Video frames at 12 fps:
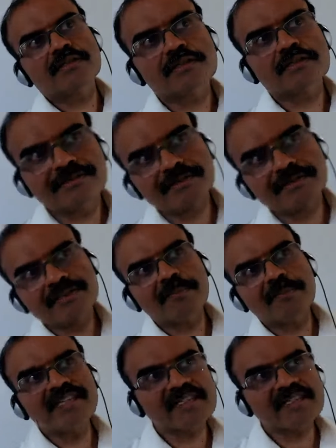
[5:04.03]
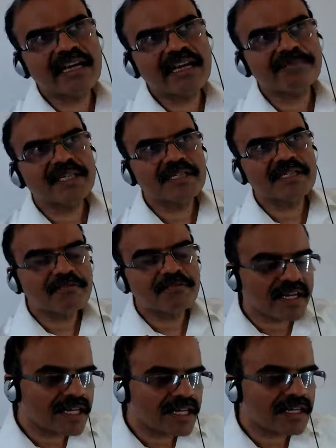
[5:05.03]
summit is happening,
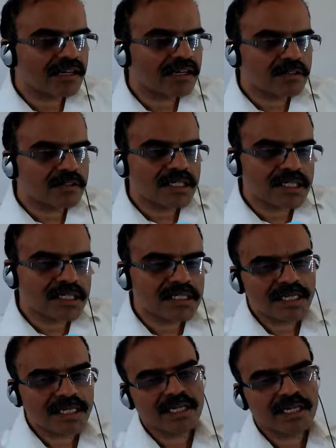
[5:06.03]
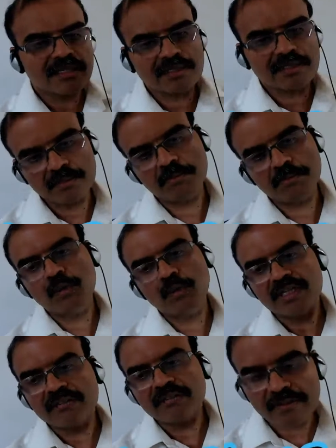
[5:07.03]
where I would get more
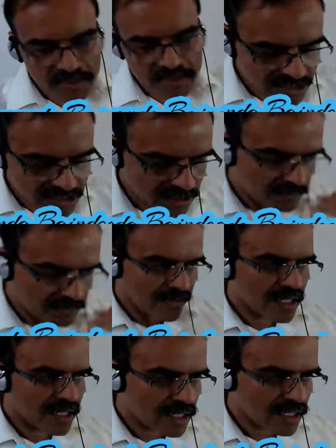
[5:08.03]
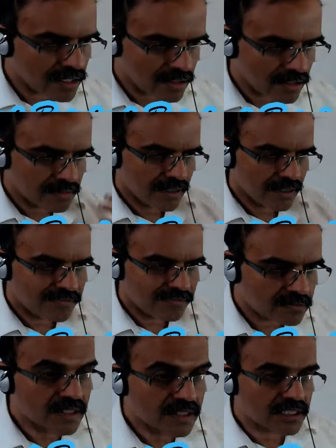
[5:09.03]
information, where after
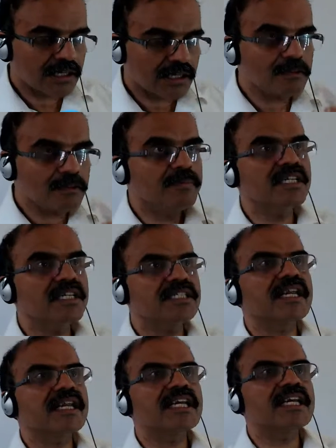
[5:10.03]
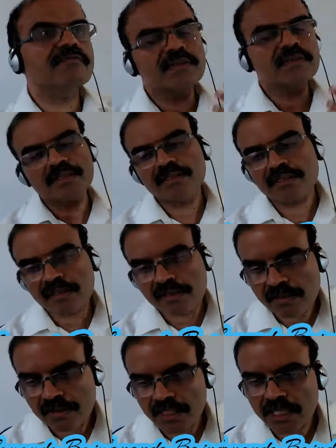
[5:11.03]
which I would be sharing it with
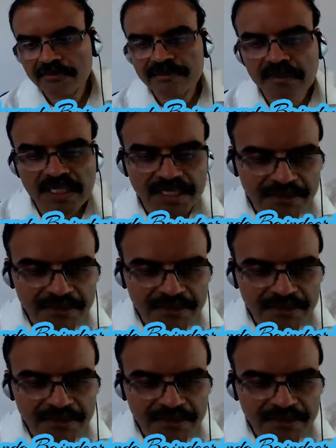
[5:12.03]
everyone.